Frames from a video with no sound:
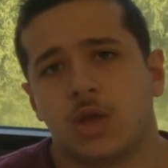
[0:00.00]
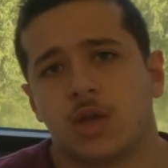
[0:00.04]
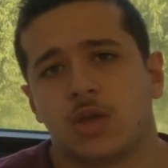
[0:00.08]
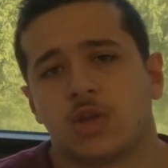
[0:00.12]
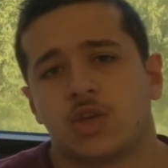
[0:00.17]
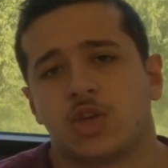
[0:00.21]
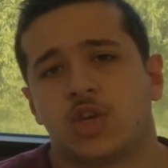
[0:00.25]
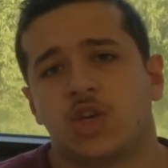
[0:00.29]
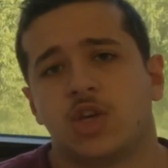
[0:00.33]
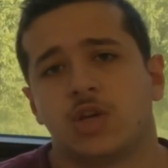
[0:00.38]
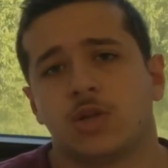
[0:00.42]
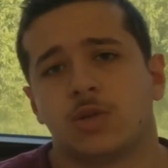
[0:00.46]

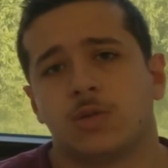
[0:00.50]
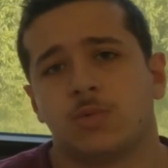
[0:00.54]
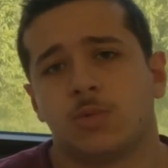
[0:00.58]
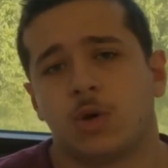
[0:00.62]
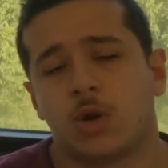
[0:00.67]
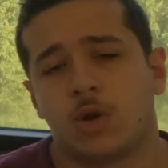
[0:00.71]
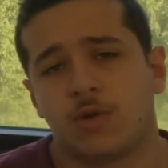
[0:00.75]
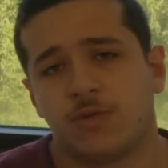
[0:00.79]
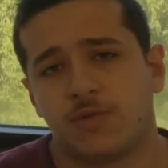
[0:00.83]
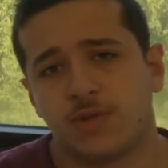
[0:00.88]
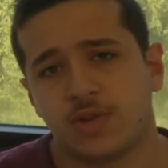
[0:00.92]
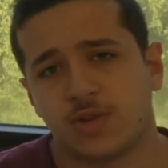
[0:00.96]
killed one
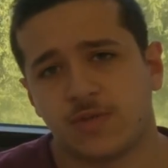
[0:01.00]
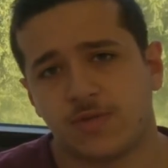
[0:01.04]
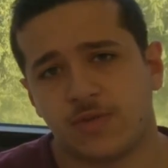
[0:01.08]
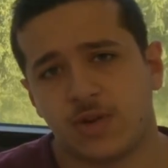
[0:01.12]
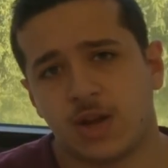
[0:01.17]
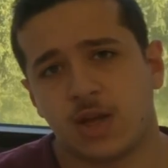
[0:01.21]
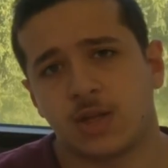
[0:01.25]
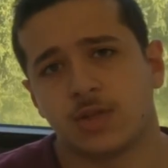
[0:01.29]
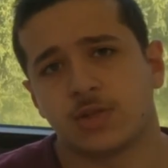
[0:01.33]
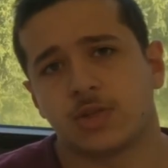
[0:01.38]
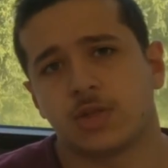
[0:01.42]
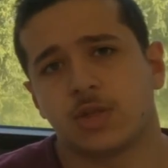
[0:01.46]
of his
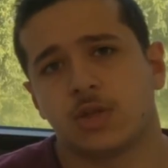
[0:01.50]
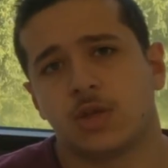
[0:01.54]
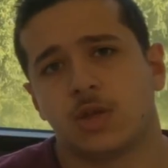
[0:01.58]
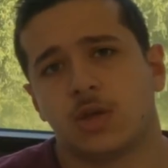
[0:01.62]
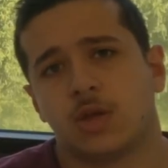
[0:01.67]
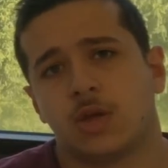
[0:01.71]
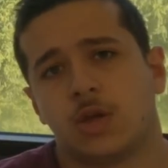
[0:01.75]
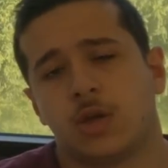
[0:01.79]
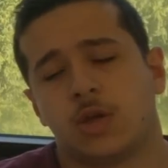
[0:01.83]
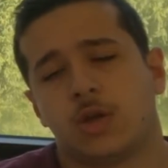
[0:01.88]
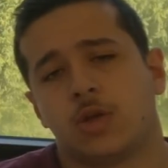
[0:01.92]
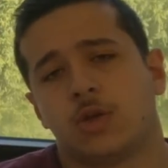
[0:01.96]
friends,
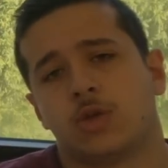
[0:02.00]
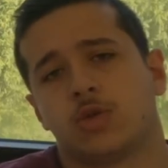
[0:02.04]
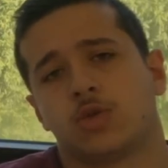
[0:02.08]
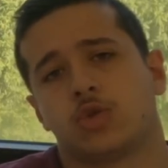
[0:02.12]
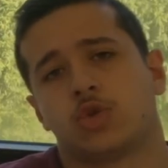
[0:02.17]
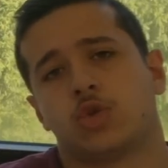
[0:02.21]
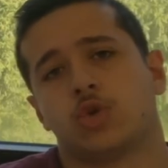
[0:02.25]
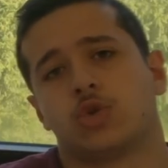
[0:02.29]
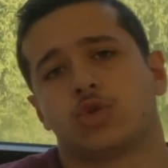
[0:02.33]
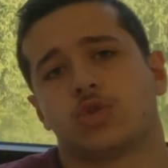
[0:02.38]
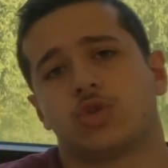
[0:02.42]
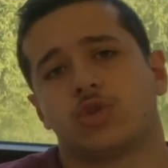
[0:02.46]

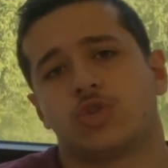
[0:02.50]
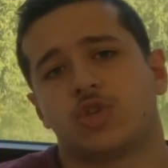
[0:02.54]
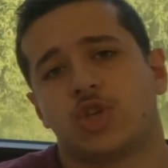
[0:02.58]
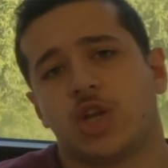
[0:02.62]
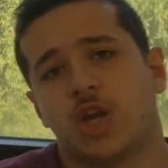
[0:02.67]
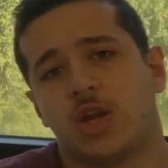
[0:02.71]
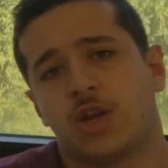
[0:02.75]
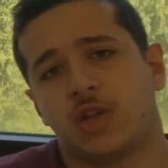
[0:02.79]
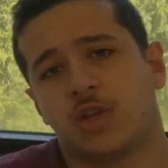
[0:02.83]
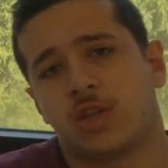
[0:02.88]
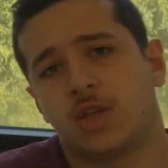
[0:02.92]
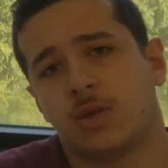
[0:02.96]
took the
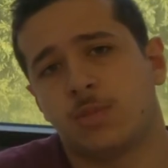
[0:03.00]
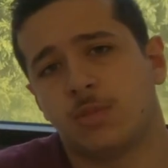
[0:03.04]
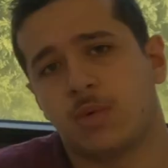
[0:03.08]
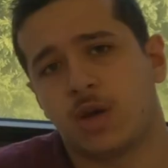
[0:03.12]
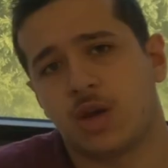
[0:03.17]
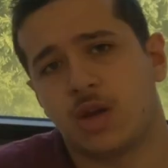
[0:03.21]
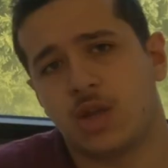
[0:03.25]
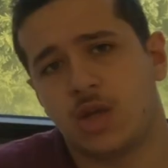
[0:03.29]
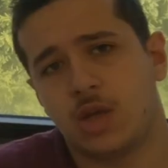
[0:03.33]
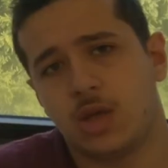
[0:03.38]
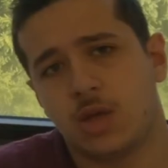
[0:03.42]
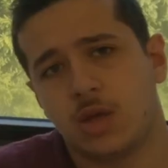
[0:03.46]
charity
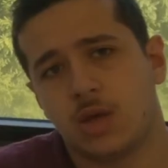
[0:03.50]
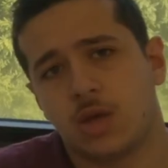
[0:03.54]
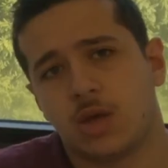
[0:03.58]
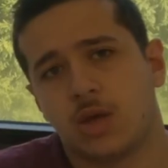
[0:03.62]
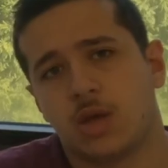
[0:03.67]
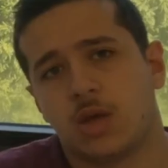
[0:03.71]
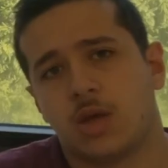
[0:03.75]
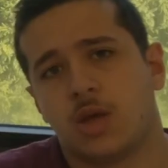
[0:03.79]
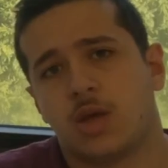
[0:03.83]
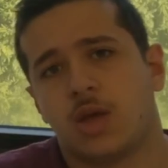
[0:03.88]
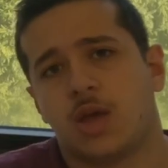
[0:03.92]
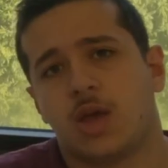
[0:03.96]
money,
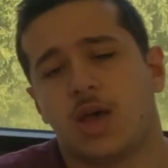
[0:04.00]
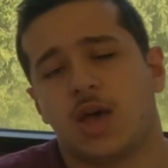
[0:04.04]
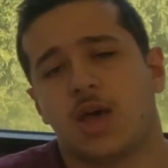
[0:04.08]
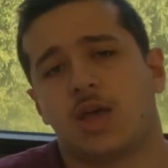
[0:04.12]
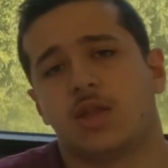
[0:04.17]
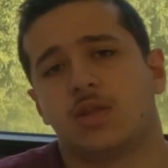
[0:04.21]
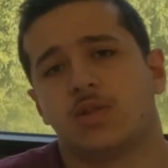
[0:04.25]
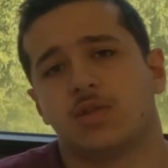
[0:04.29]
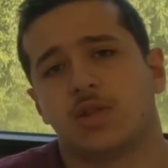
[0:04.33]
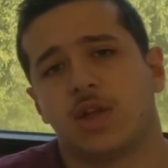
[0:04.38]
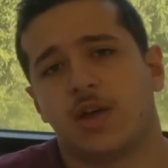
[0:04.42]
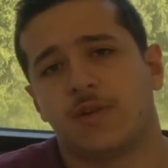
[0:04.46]

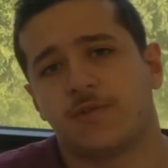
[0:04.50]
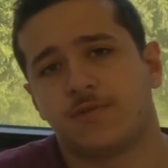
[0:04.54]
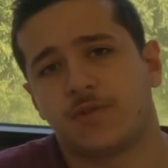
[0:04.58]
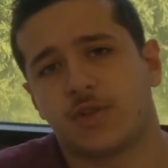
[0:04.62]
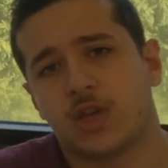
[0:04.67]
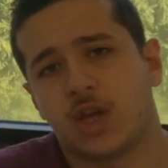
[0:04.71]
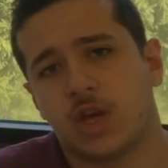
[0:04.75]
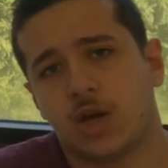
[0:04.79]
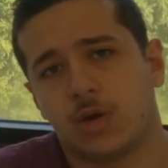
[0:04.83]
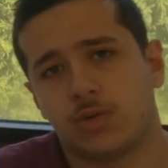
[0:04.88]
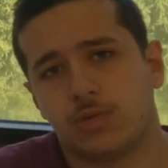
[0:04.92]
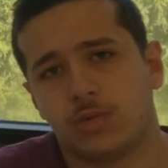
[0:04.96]
and left
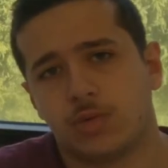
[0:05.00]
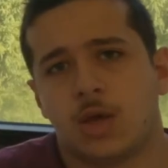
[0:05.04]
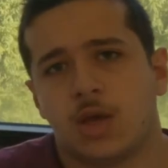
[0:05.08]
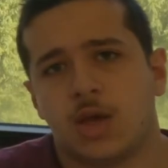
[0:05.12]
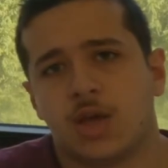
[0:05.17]
town.